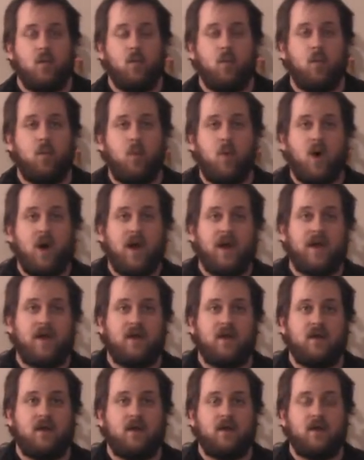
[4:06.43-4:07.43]

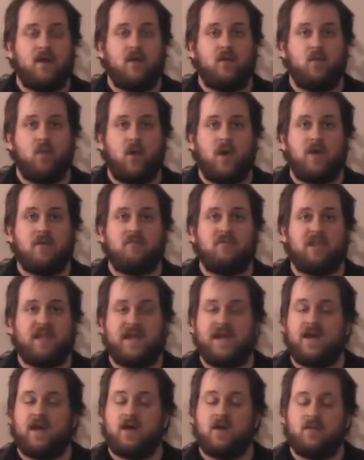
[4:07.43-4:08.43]
one
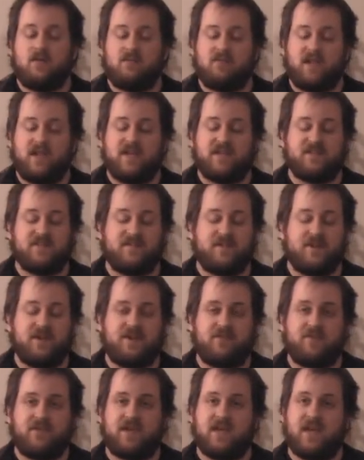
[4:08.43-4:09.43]
player plays a very
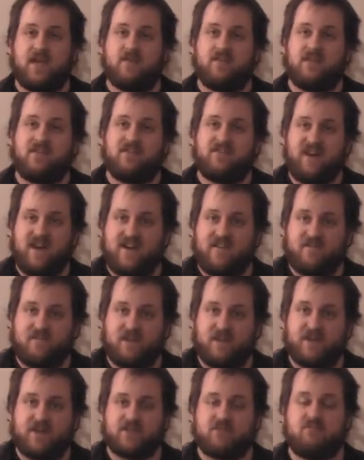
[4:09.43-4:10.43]
different game than 5
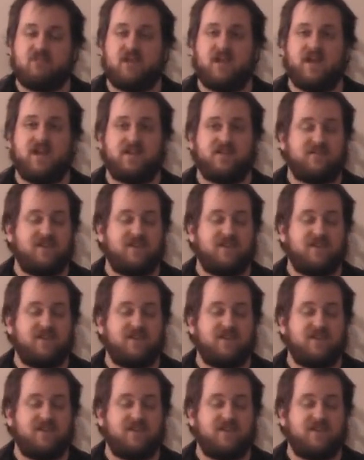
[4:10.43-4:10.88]
players plays,